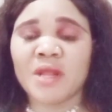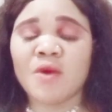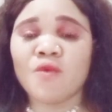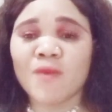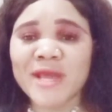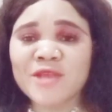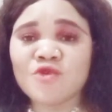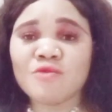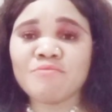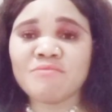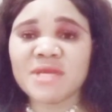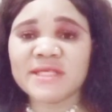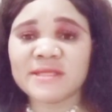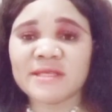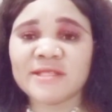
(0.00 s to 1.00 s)
When you
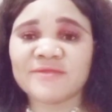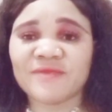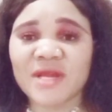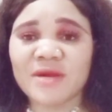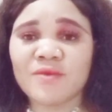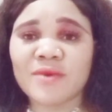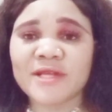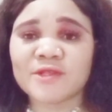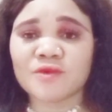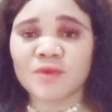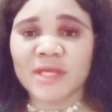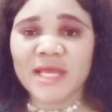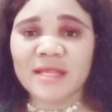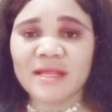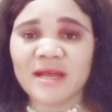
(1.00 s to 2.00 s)
mix it very well
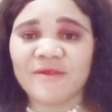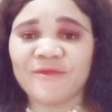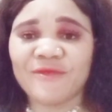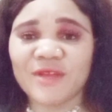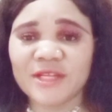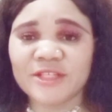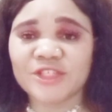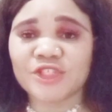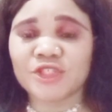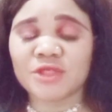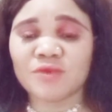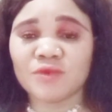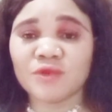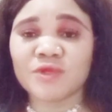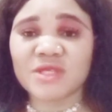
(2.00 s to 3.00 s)
together,
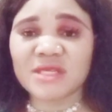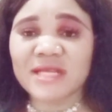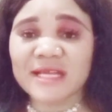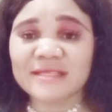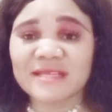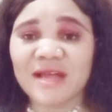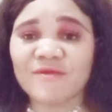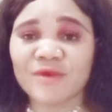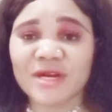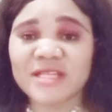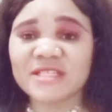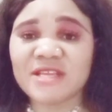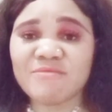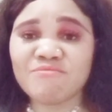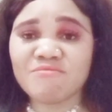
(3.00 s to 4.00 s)
finish, you see that you have
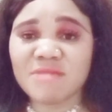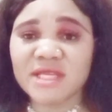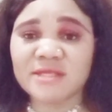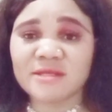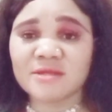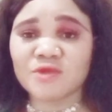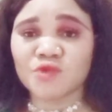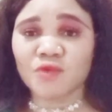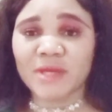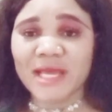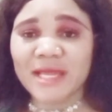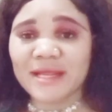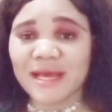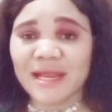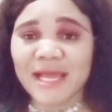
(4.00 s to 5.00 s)
already mixed
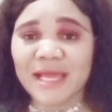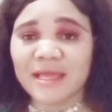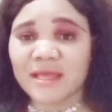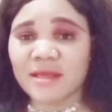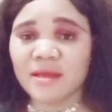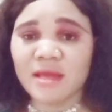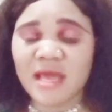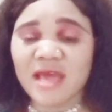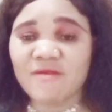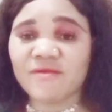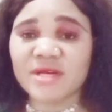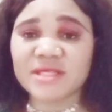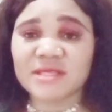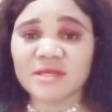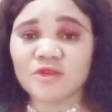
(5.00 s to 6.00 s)
together, like
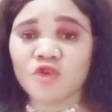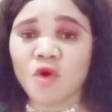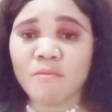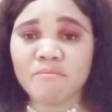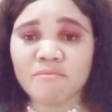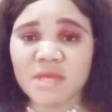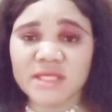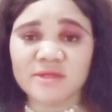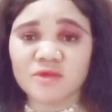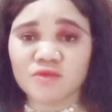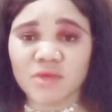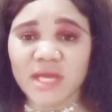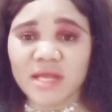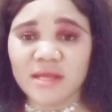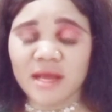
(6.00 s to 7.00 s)
everything don't mix
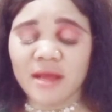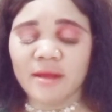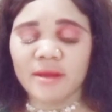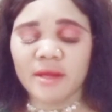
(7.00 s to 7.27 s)
together.